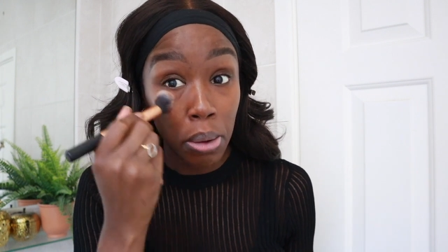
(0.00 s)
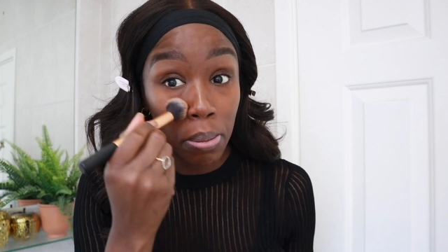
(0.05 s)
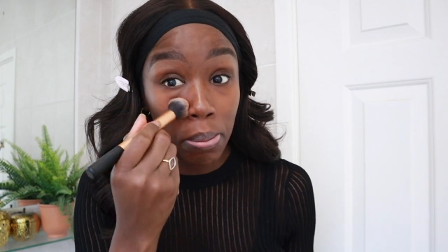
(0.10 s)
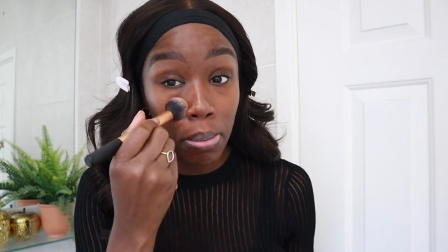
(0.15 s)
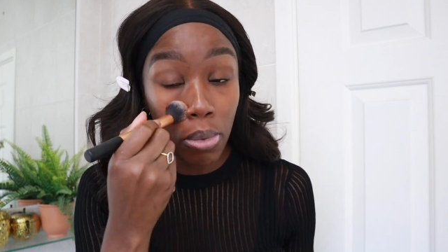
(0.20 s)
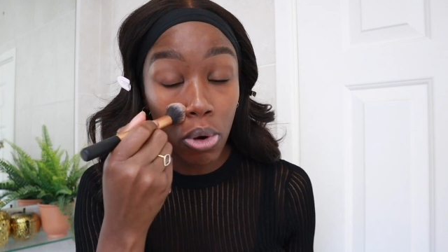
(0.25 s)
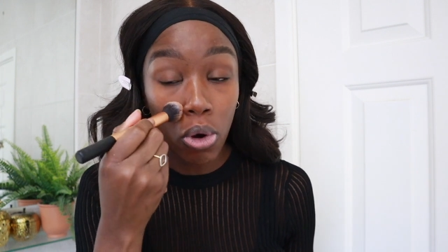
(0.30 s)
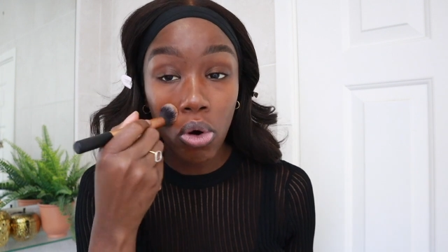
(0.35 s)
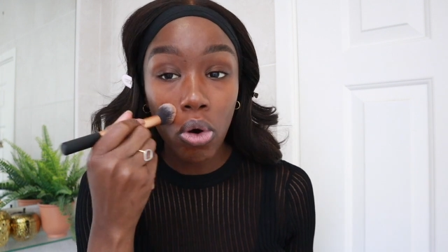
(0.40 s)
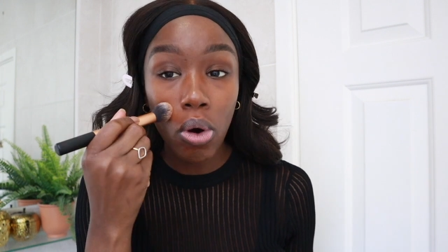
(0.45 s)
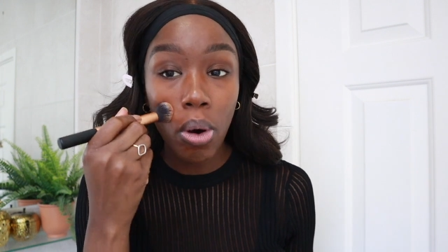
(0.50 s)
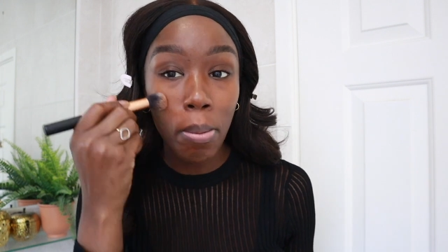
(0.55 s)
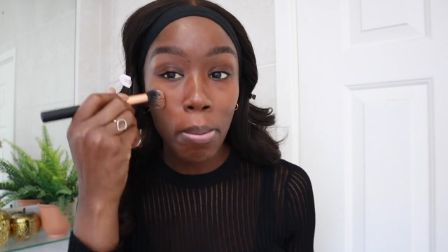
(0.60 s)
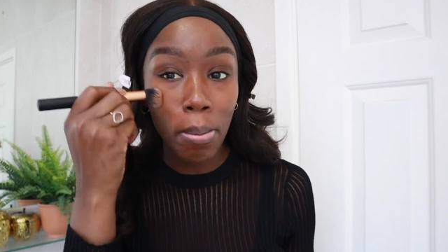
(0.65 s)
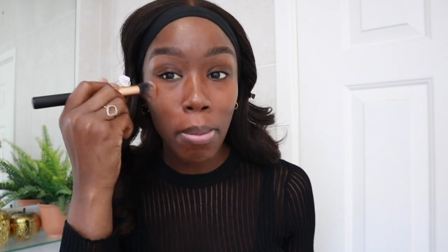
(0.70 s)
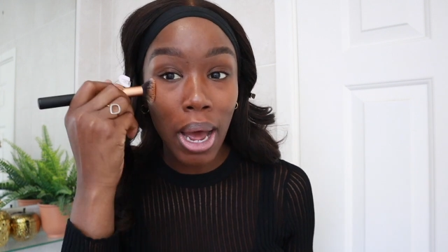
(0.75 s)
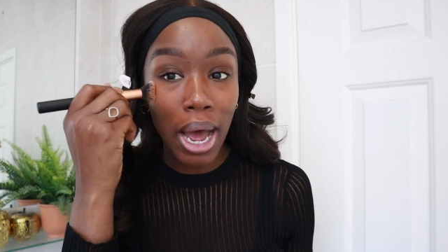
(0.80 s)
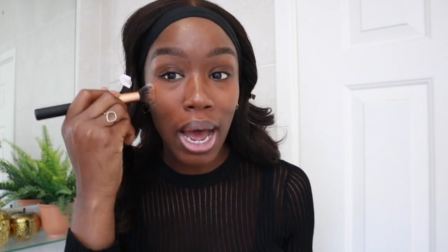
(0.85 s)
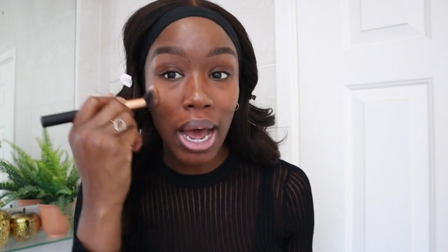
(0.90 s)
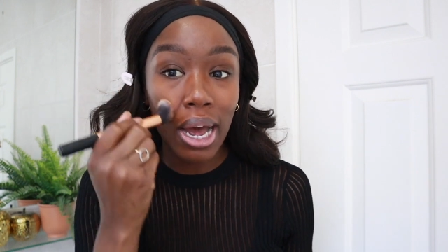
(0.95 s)
more
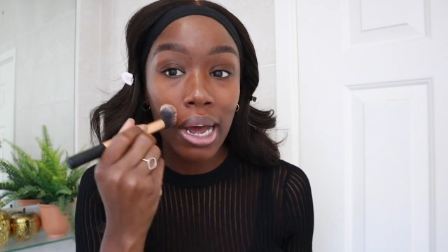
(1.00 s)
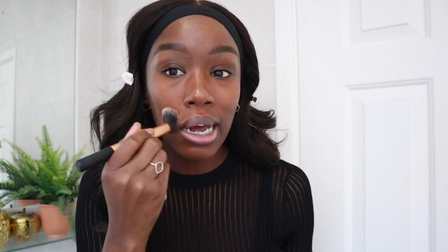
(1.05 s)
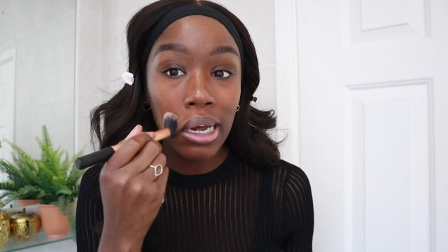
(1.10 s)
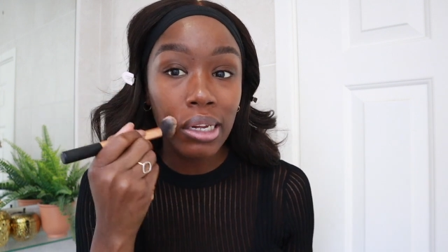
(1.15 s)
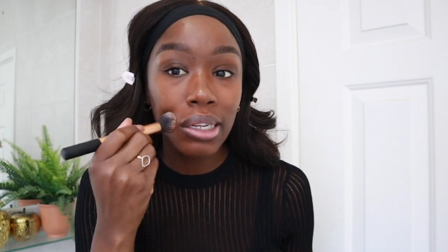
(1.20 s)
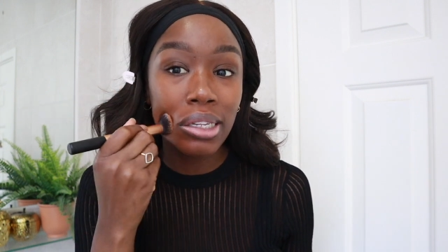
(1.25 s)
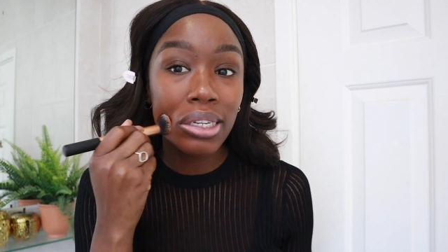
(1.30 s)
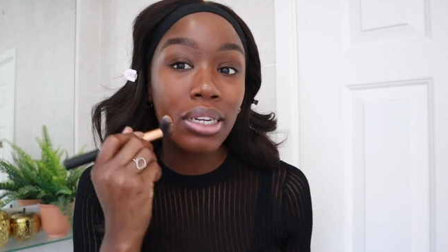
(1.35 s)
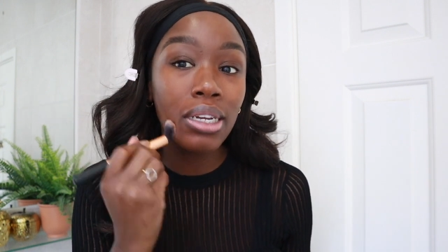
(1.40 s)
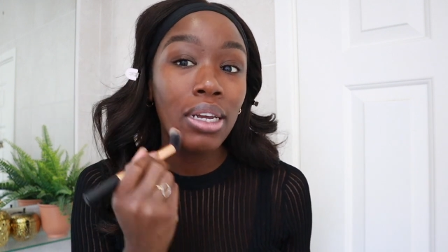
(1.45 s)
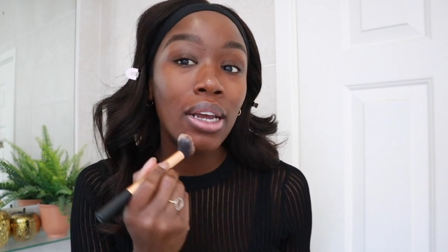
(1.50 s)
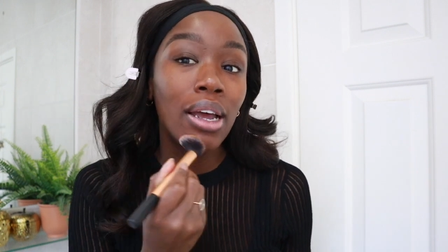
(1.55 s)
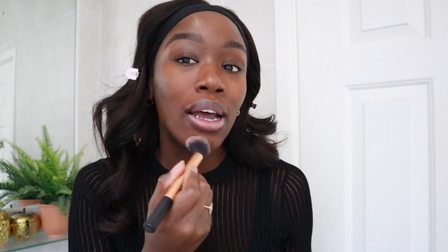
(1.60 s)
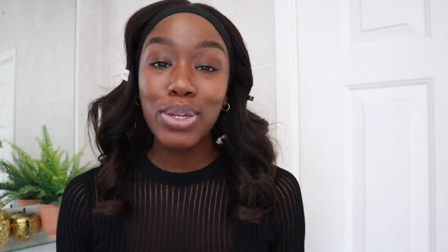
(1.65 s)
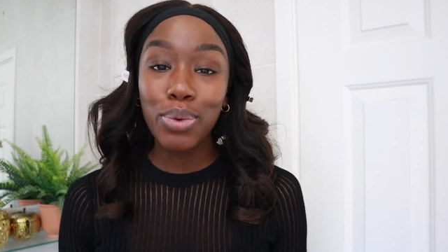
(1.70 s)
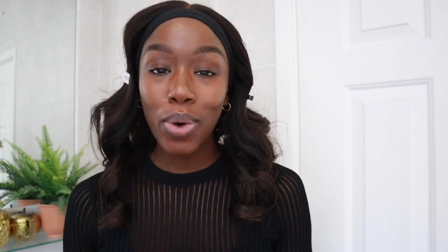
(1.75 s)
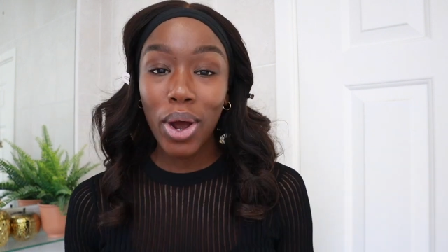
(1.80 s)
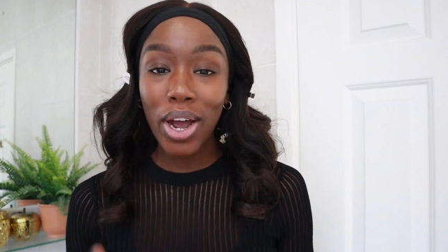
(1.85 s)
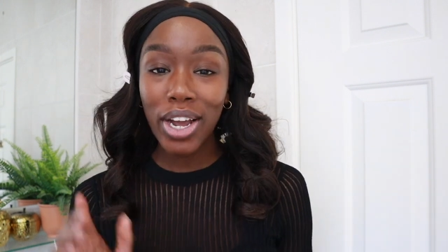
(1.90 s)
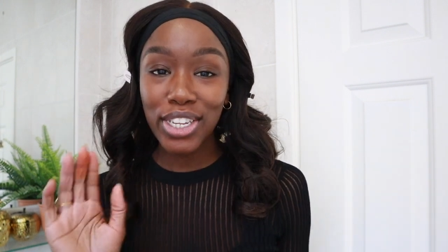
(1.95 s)
matte. So
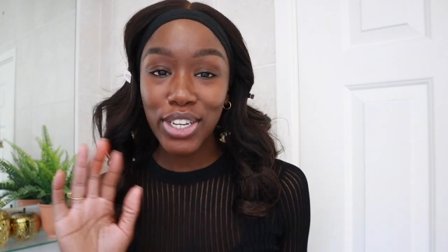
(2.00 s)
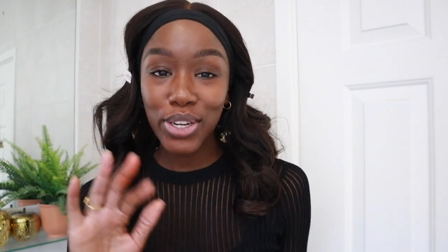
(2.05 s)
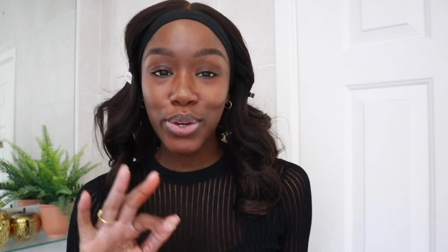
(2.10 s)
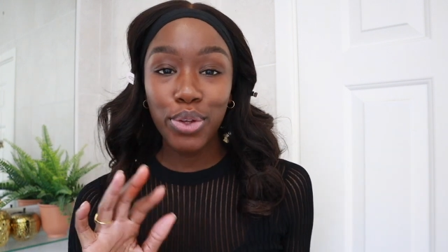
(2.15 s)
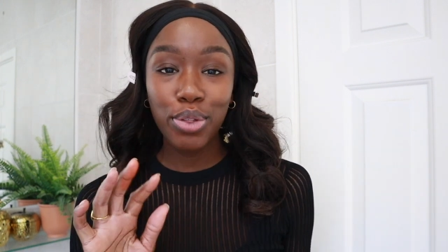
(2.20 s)
what I do